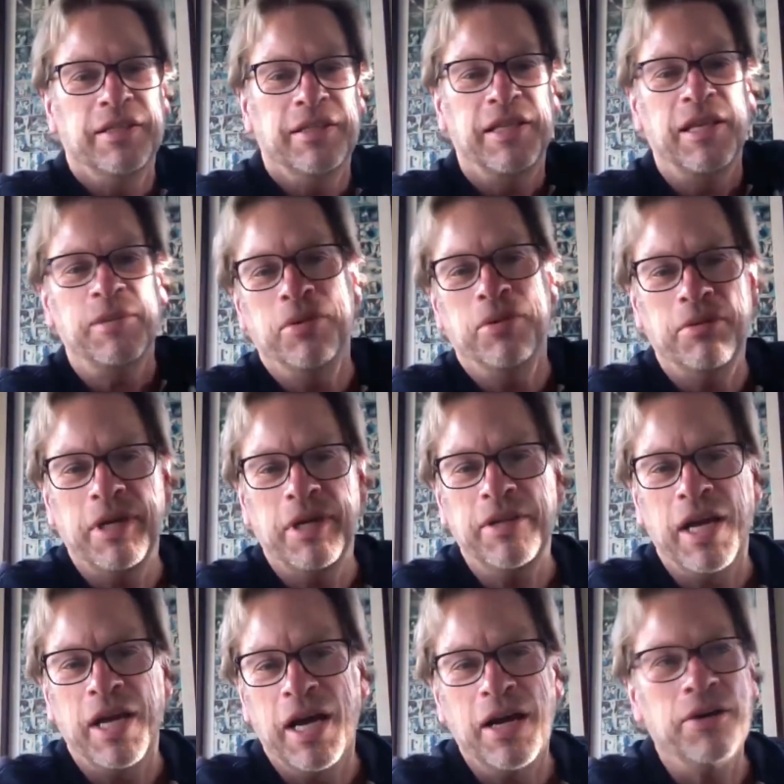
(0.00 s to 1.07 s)
that they put around
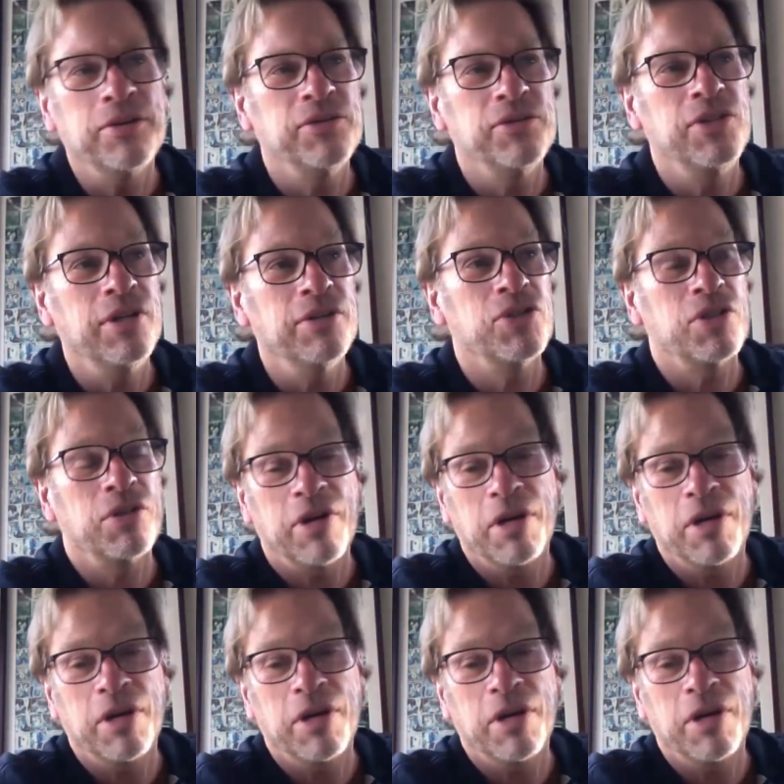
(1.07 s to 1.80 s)
the house, you know, so I